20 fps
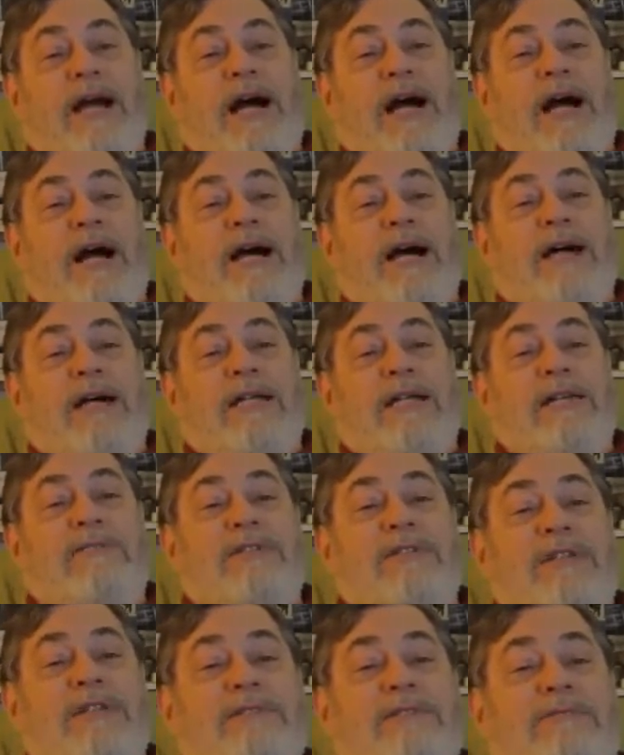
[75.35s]
uh,
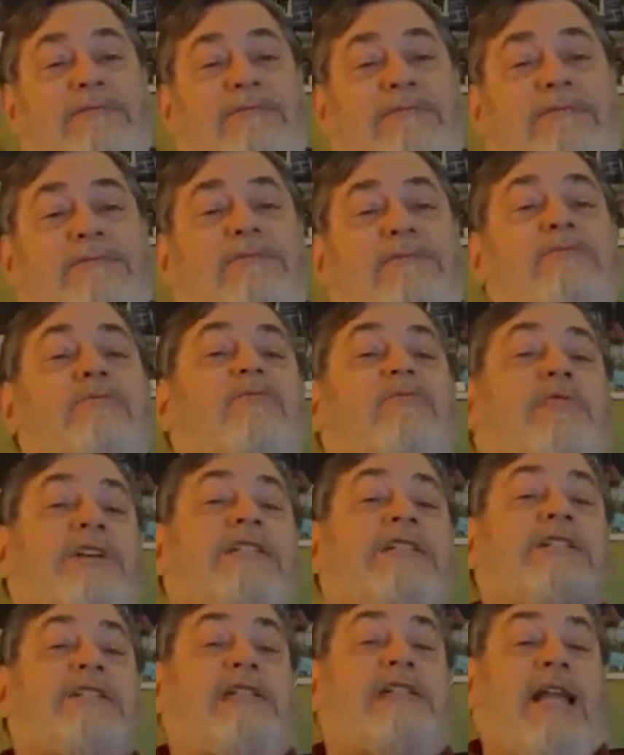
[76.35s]
even
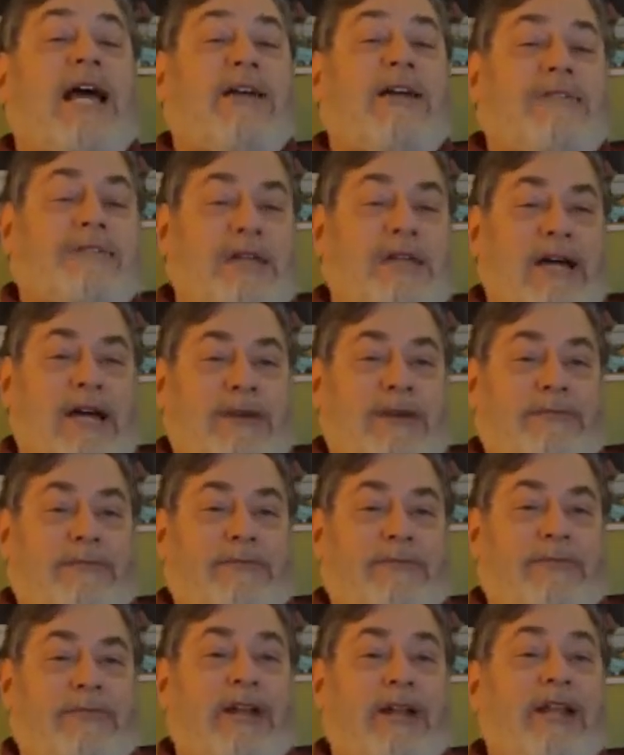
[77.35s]
recent lifetime,
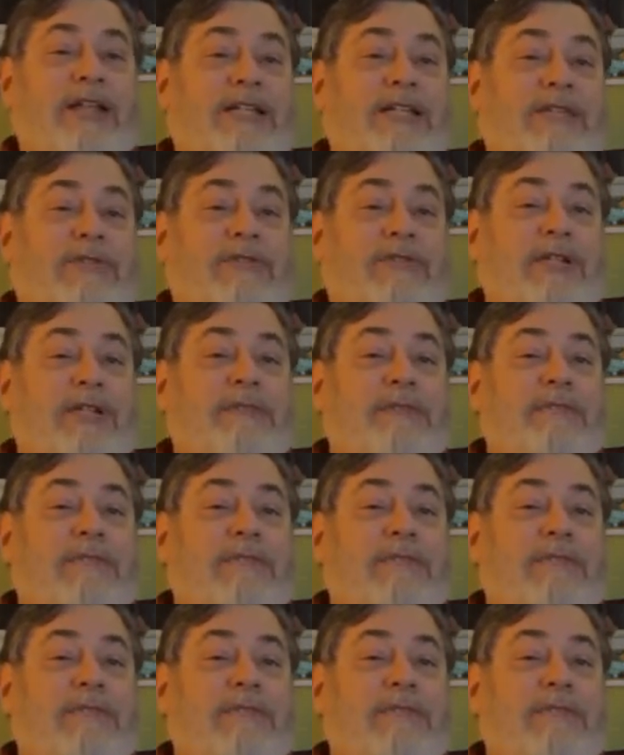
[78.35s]
relatively,